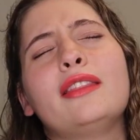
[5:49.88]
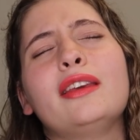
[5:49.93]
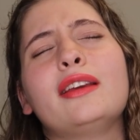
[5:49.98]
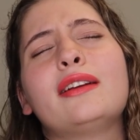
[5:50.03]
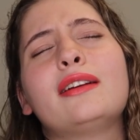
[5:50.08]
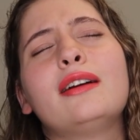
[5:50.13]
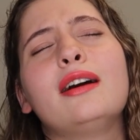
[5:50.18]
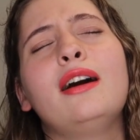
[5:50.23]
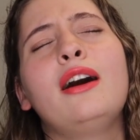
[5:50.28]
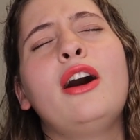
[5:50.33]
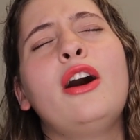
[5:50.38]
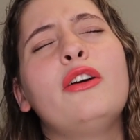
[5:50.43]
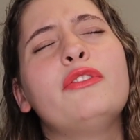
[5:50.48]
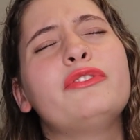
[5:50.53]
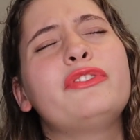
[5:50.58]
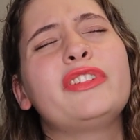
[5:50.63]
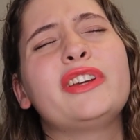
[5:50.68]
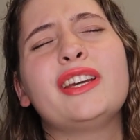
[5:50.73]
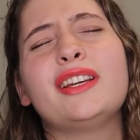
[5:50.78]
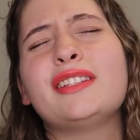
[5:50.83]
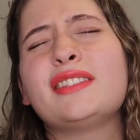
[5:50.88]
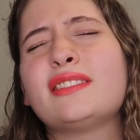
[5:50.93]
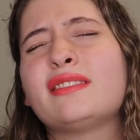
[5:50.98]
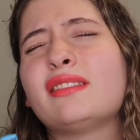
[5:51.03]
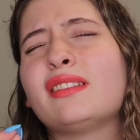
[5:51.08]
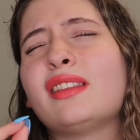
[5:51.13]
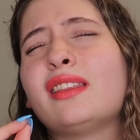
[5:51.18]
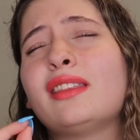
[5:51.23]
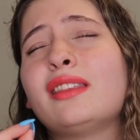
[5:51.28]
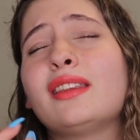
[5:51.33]
the
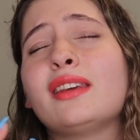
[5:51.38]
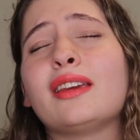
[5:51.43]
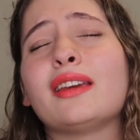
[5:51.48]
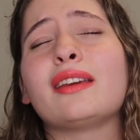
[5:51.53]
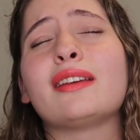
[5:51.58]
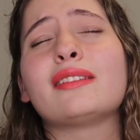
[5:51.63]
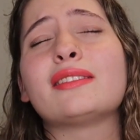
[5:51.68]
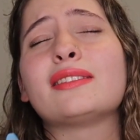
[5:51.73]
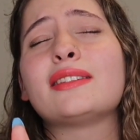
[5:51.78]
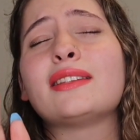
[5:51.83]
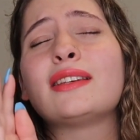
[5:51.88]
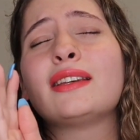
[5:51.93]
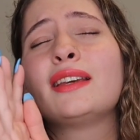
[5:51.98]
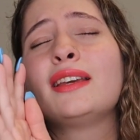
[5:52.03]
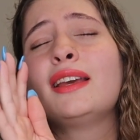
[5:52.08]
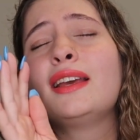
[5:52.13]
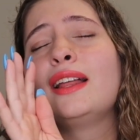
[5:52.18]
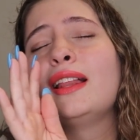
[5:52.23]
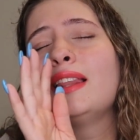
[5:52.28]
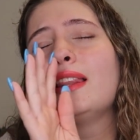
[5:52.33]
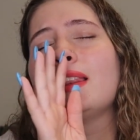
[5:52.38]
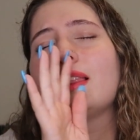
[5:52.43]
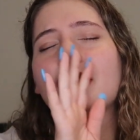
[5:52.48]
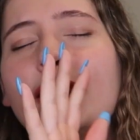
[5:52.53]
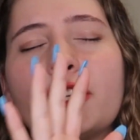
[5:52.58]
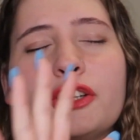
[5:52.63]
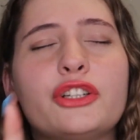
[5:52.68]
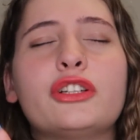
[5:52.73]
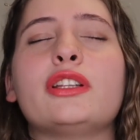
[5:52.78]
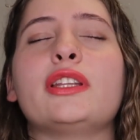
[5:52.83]
comfiest things
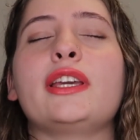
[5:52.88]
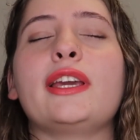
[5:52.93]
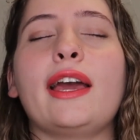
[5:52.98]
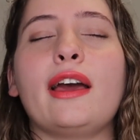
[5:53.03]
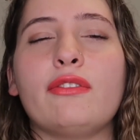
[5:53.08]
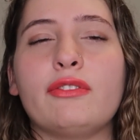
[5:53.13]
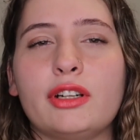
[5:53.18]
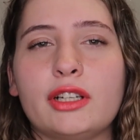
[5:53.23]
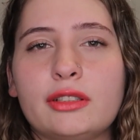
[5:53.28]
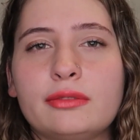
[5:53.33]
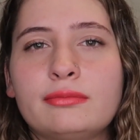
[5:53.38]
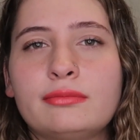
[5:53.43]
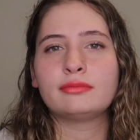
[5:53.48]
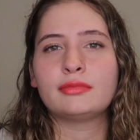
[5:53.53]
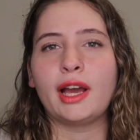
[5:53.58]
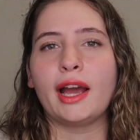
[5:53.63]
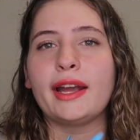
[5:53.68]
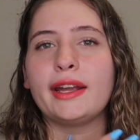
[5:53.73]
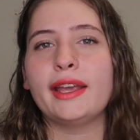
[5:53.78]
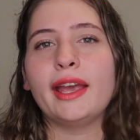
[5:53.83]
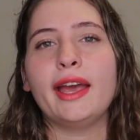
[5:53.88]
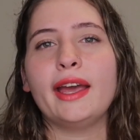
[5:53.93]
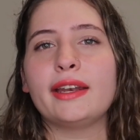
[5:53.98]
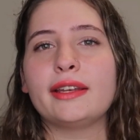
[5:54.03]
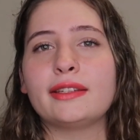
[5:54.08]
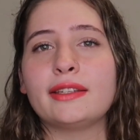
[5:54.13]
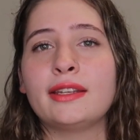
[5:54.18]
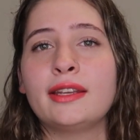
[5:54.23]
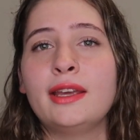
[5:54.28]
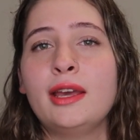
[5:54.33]
literally ever. I
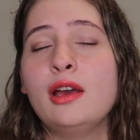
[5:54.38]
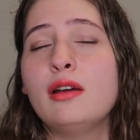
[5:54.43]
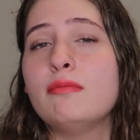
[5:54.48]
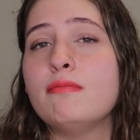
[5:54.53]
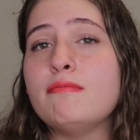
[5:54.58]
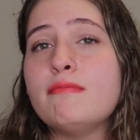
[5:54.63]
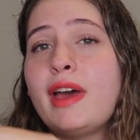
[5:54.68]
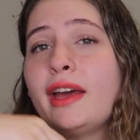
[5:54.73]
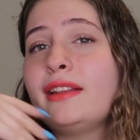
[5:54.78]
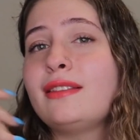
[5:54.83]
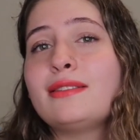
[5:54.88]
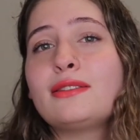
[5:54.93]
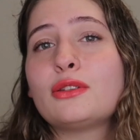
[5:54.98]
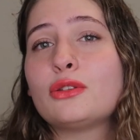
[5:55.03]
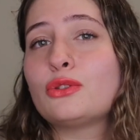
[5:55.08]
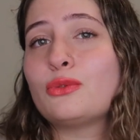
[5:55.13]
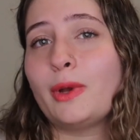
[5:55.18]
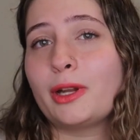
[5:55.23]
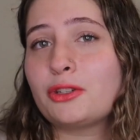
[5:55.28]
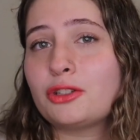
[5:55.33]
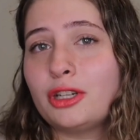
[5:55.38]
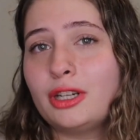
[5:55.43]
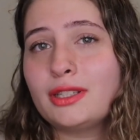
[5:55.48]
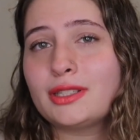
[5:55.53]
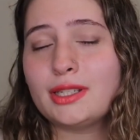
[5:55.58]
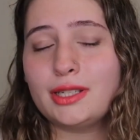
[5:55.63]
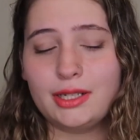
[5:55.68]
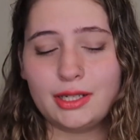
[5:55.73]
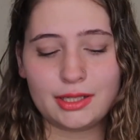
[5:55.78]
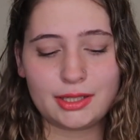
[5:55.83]
get men's
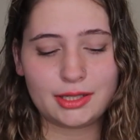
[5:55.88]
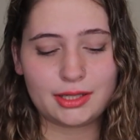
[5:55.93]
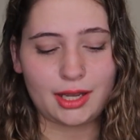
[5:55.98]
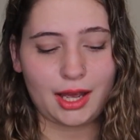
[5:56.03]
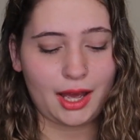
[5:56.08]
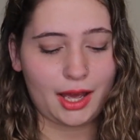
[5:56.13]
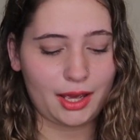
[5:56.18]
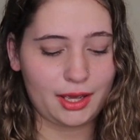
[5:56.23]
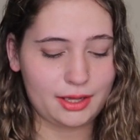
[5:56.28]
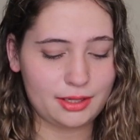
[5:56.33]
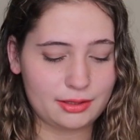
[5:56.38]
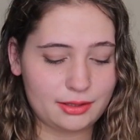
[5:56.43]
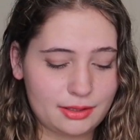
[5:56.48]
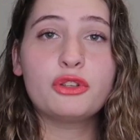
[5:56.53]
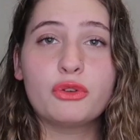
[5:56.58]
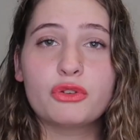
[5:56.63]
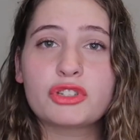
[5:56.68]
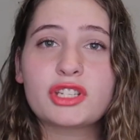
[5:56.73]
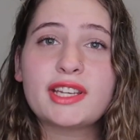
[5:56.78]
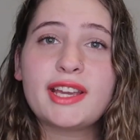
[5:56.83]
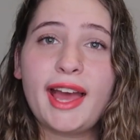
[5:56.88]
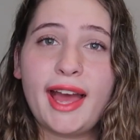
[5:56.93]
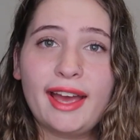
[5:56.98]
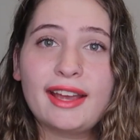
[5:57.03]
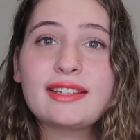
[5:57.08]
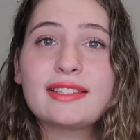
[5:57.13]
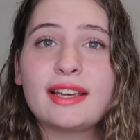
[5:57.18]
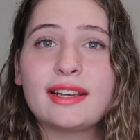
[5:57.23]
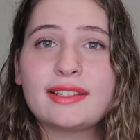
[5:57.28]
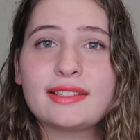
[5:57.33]
sweatshirts in a size usually
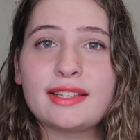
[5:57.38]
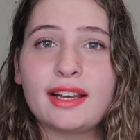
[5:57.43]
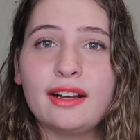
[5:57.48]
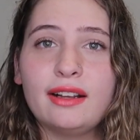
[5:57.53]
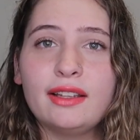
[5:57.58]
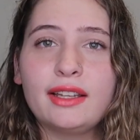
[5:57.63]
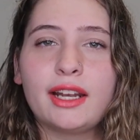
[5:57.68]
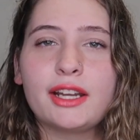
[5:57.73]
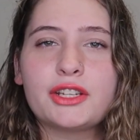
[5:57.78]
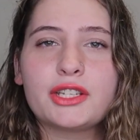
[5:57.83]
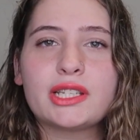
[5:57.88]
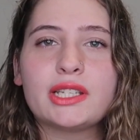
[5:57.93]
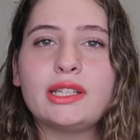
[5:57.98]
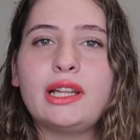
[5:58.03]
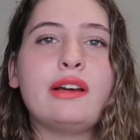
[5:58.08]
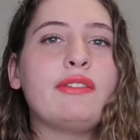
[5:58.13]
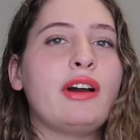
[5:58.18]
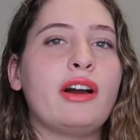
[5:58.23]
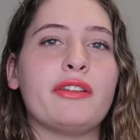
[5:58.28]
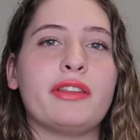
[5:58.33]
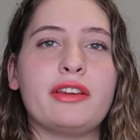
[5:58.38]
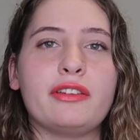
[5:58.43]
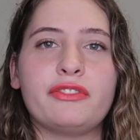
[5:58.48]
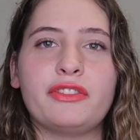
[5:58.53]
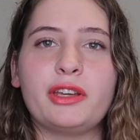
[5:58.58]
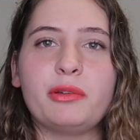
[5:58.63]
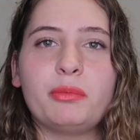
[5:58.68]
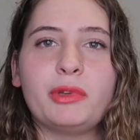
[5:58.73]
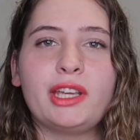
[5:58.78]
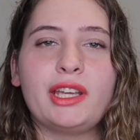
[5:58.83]
XXL and I just love how they
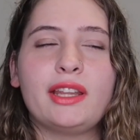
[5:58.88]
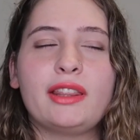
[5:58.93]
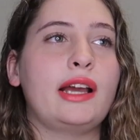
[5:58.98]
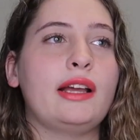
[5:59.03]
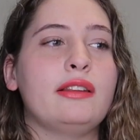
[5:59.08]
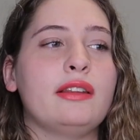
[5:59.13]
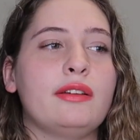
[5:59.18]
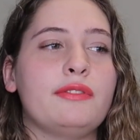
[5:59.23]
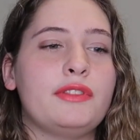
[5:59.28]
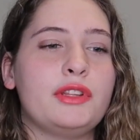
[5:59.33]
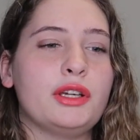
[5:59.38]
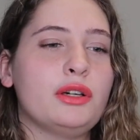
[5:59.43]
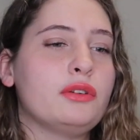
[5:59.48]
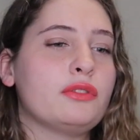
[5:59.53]
fit me. I love the